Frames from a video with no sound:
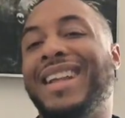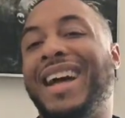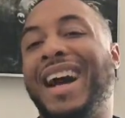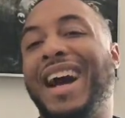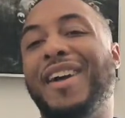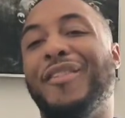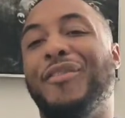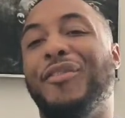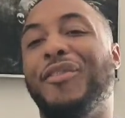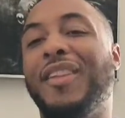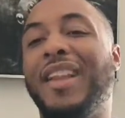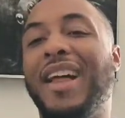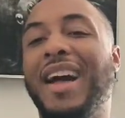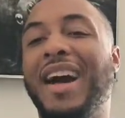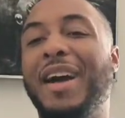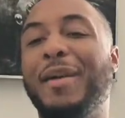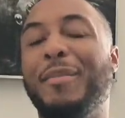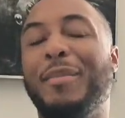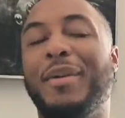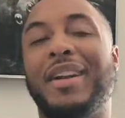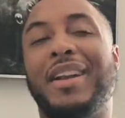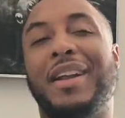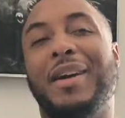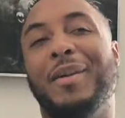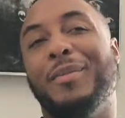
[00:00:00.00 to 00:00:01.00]
I fly,
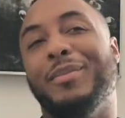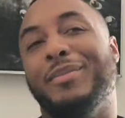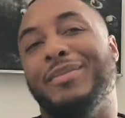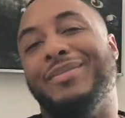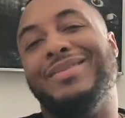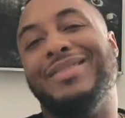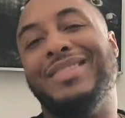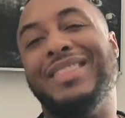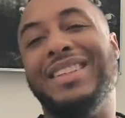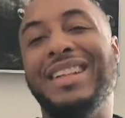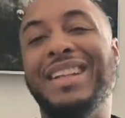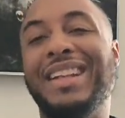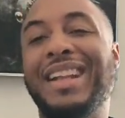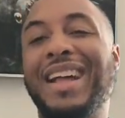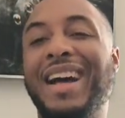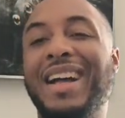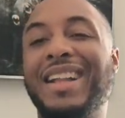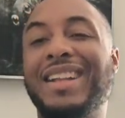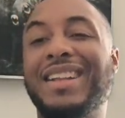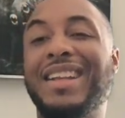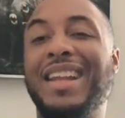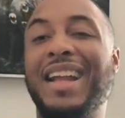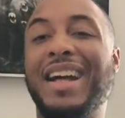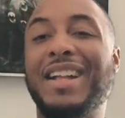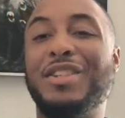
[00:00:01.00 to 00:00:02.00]
but I'm
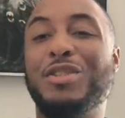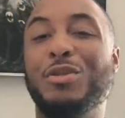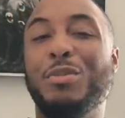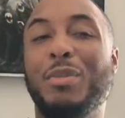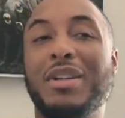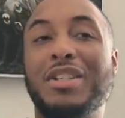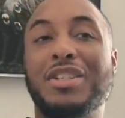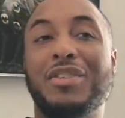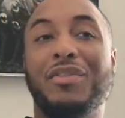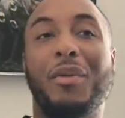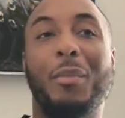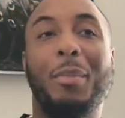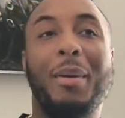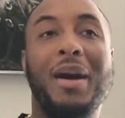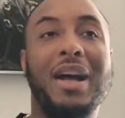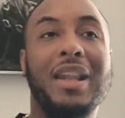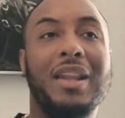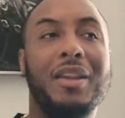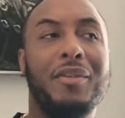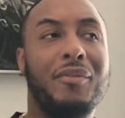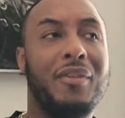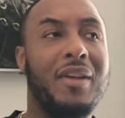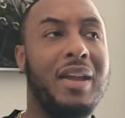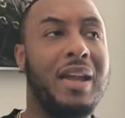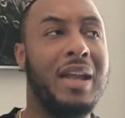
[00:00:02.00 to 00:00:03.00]
not too much of a
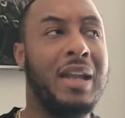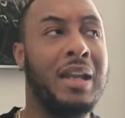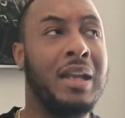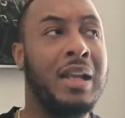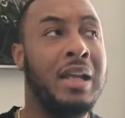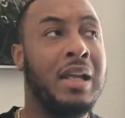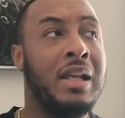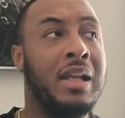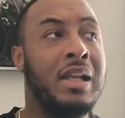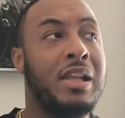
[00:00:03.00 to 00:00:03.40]
pilot fan.